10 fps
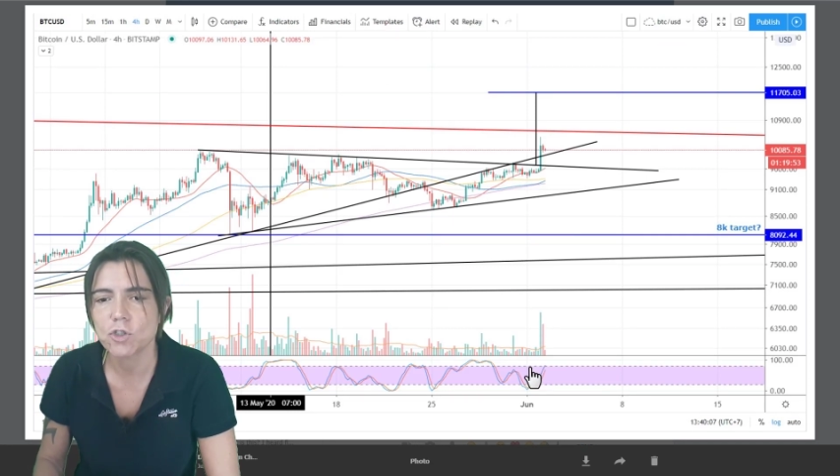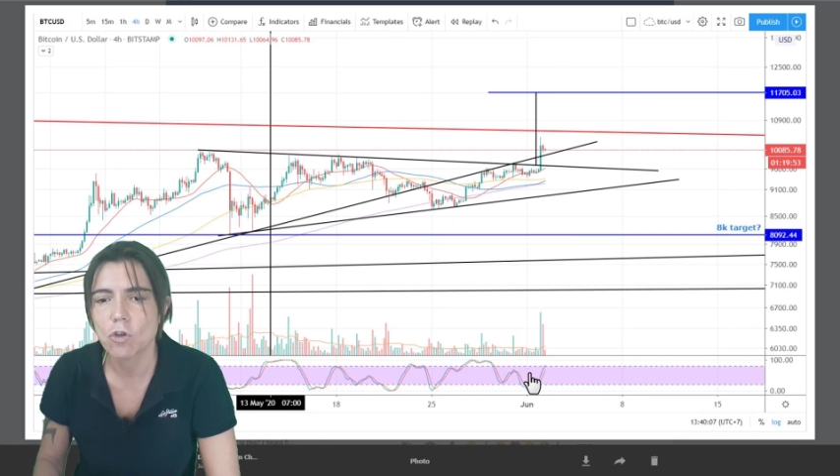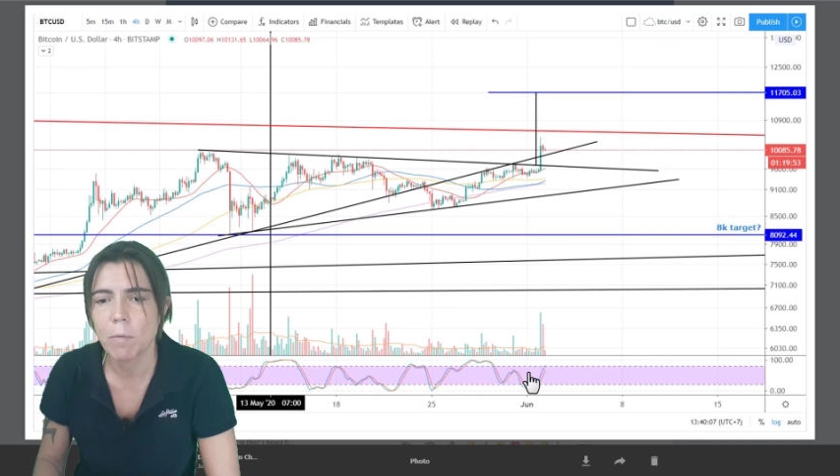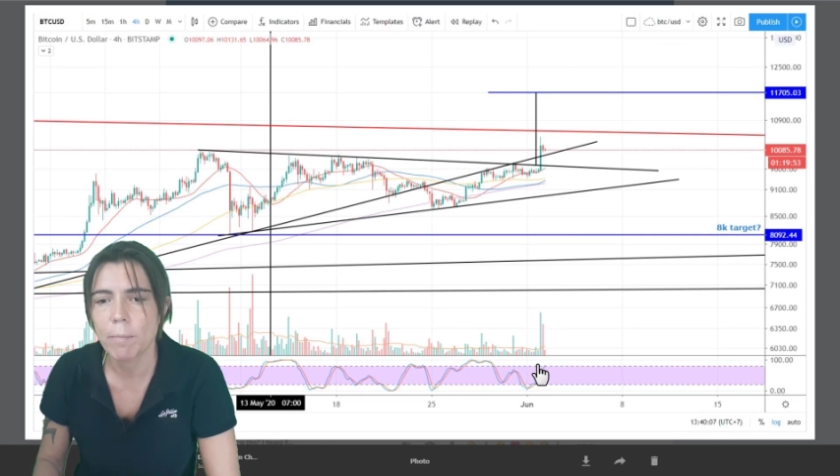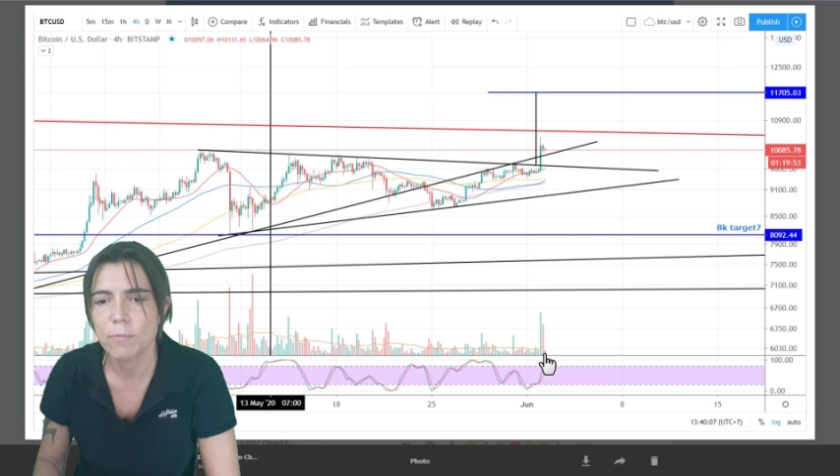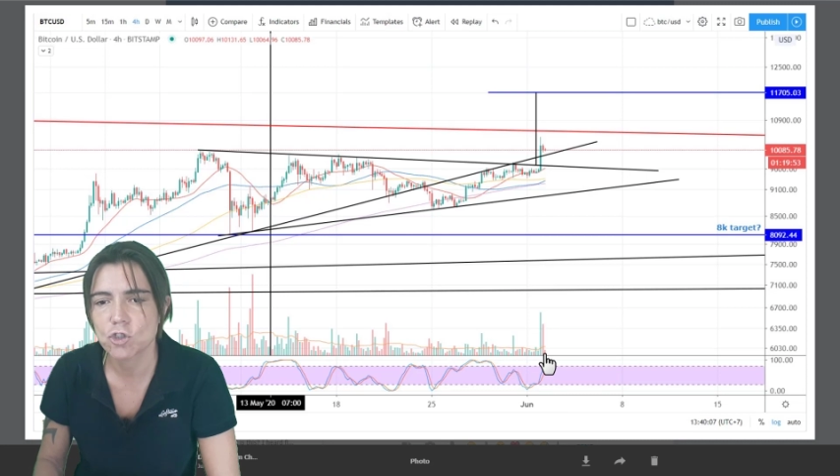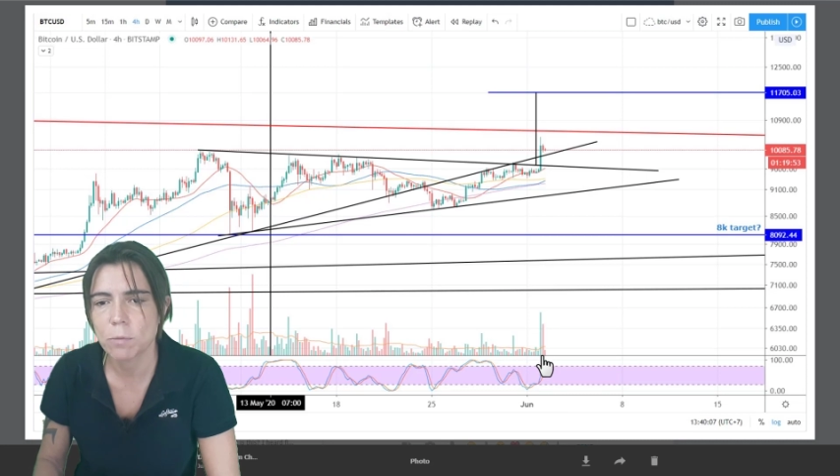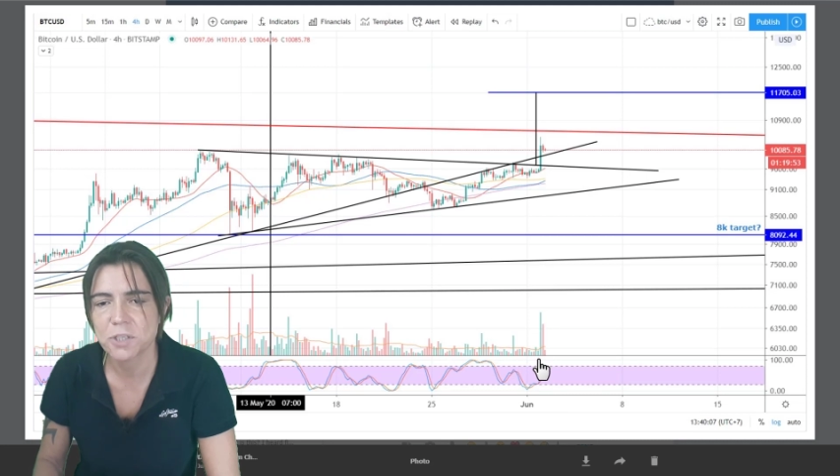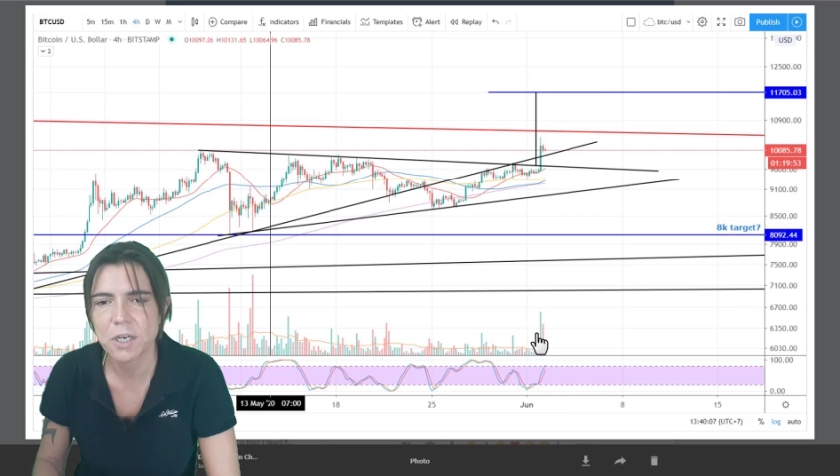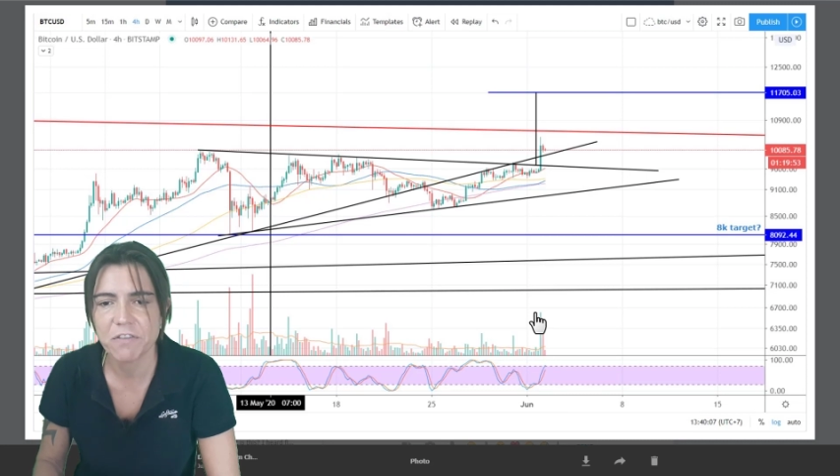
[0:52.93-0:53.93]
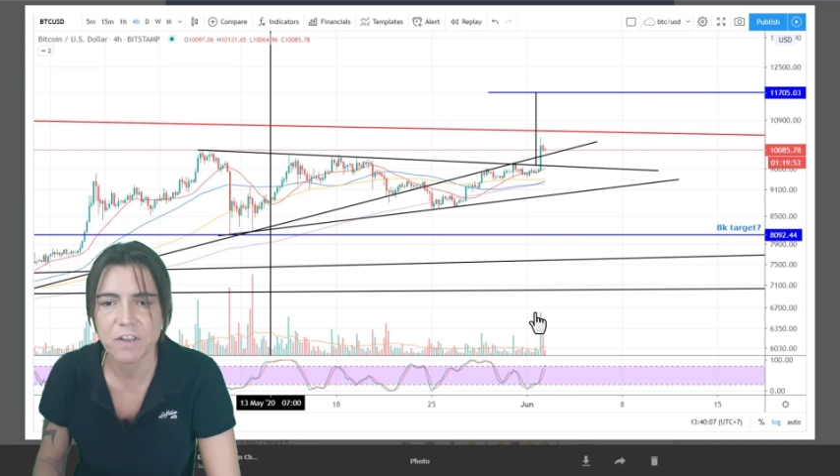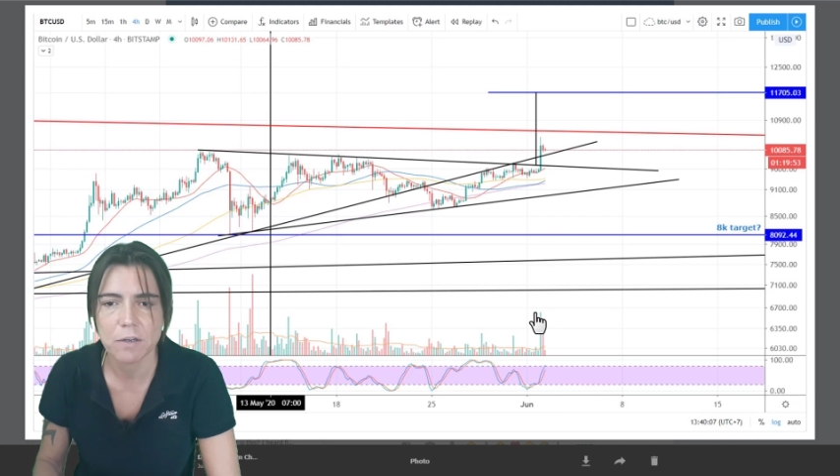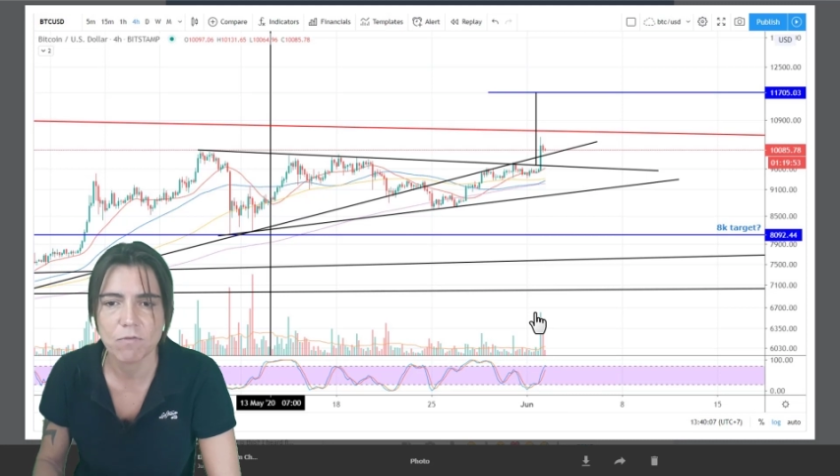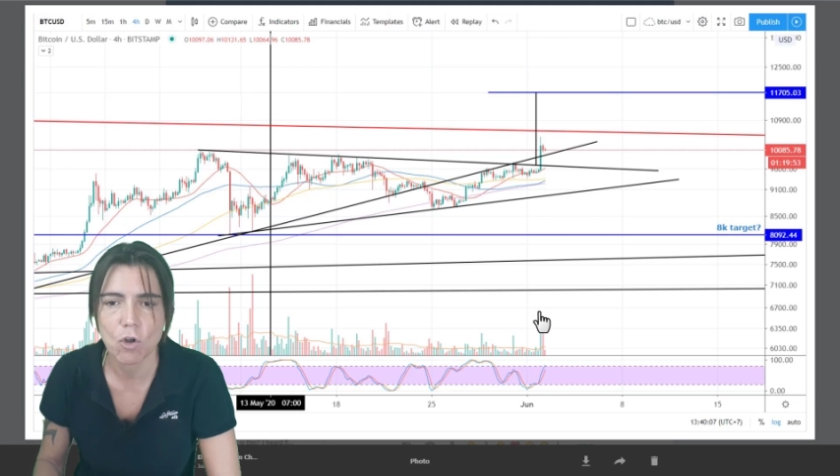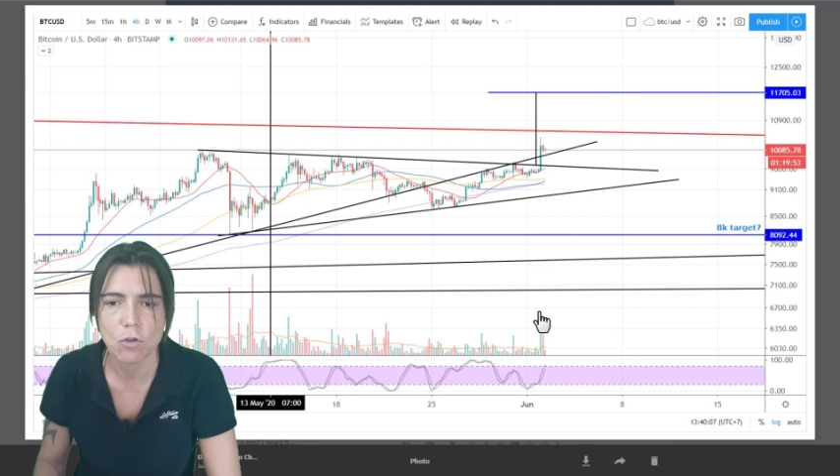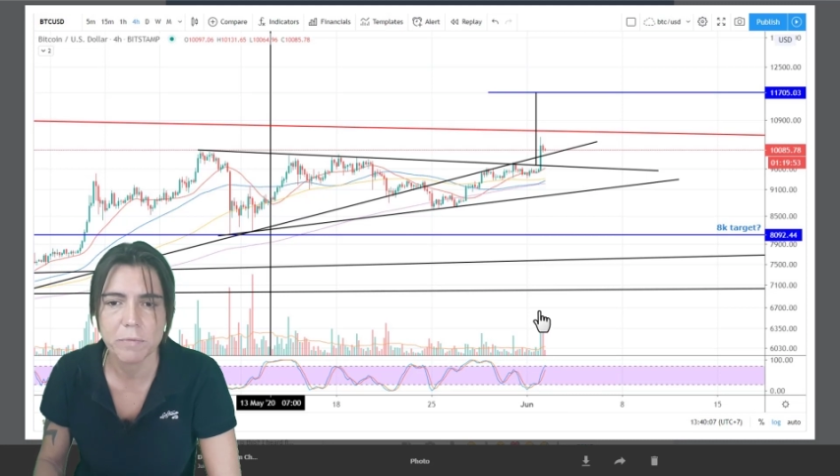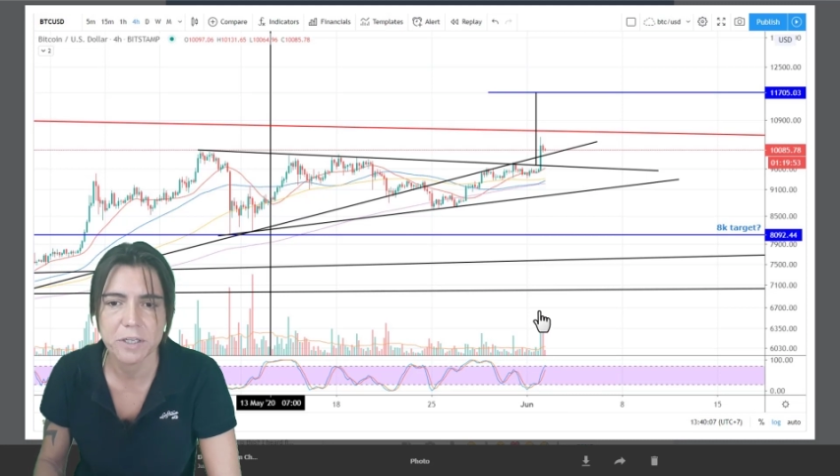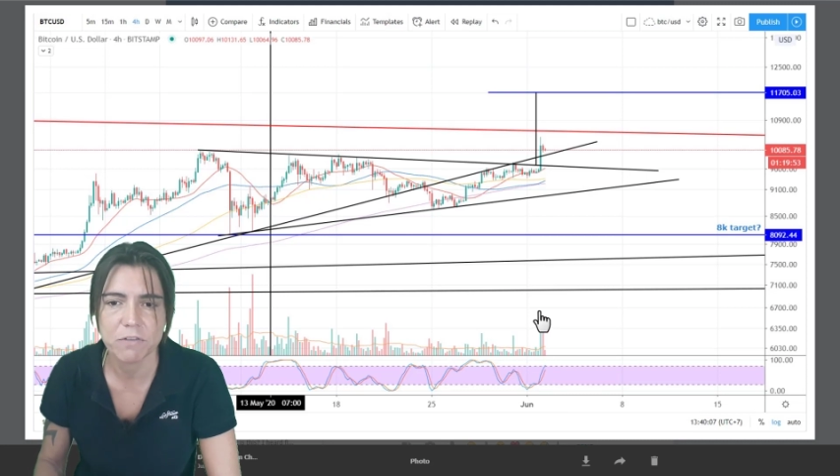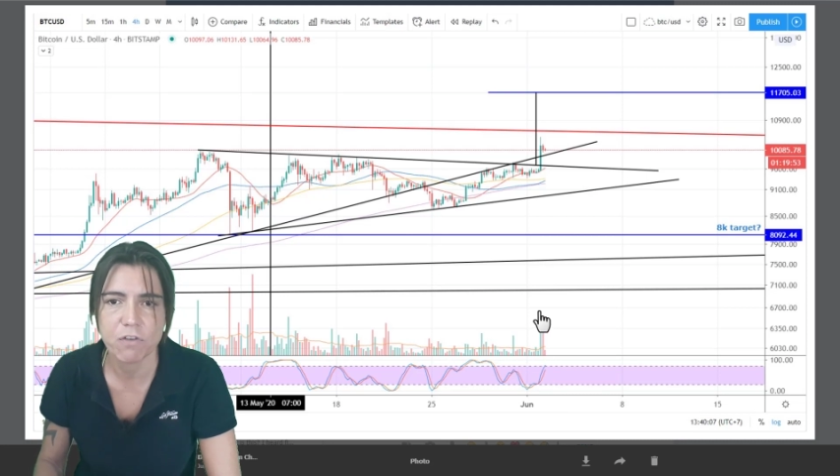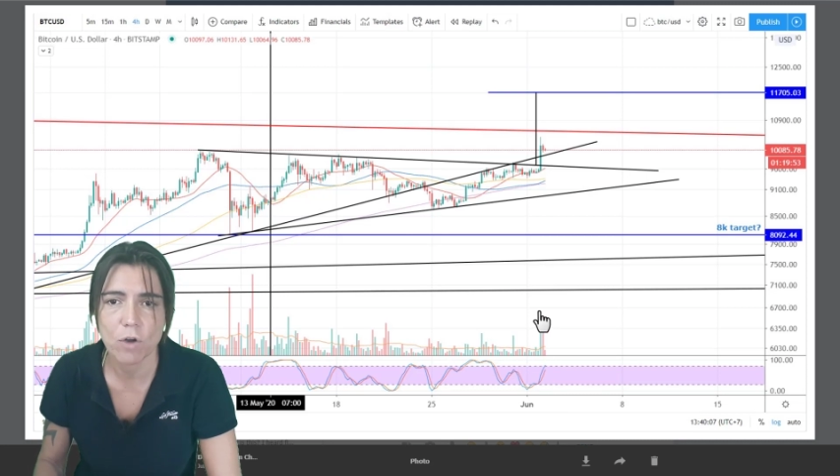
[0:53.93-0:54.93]
some significant volume
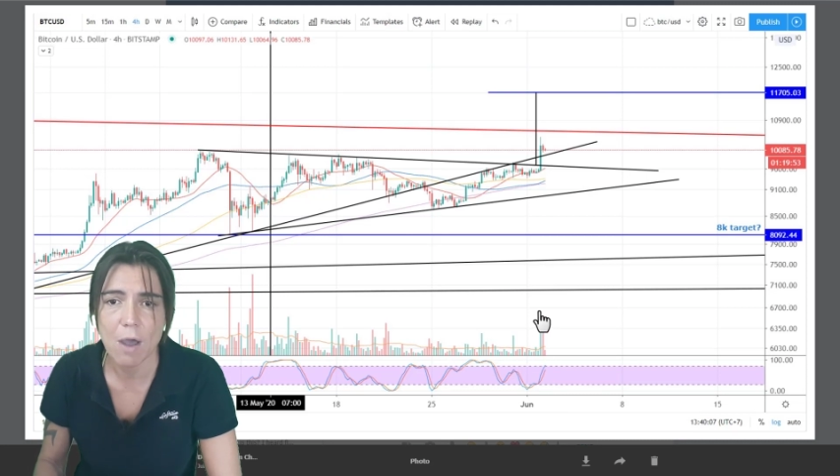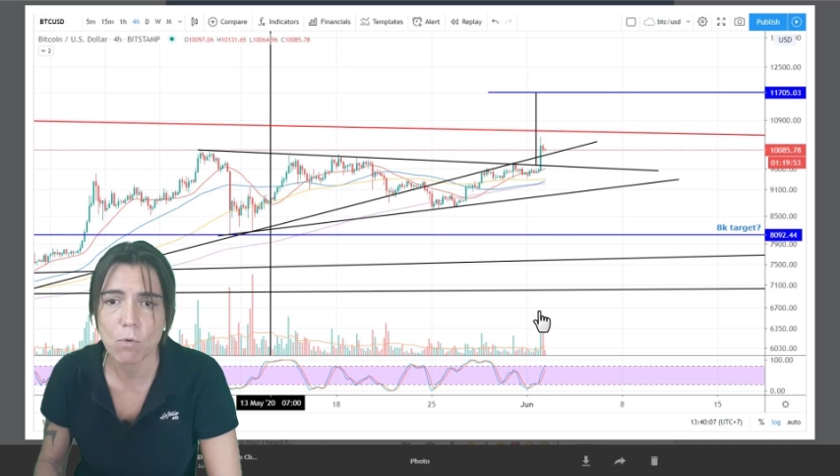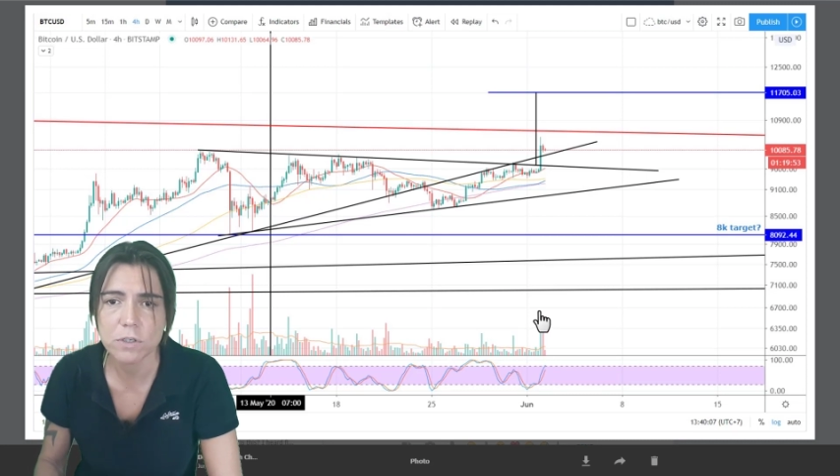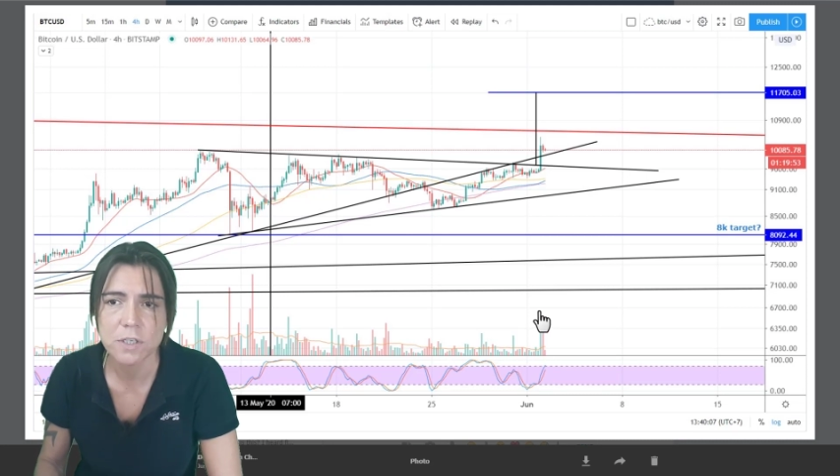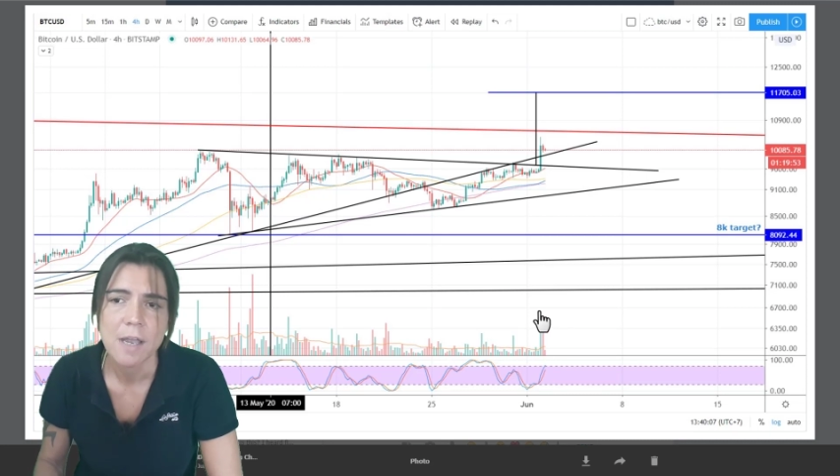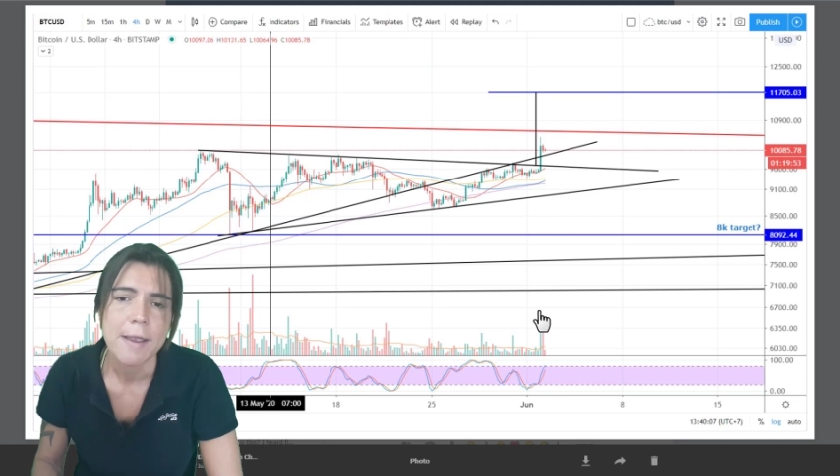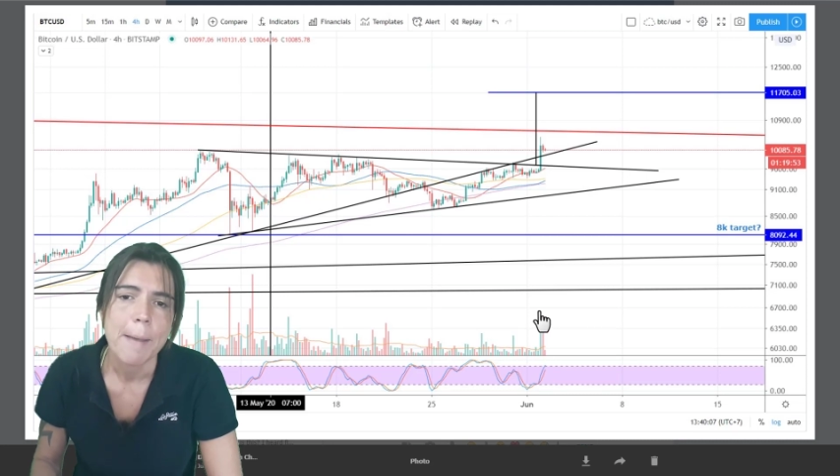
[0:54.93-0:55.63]
in the 4 hours,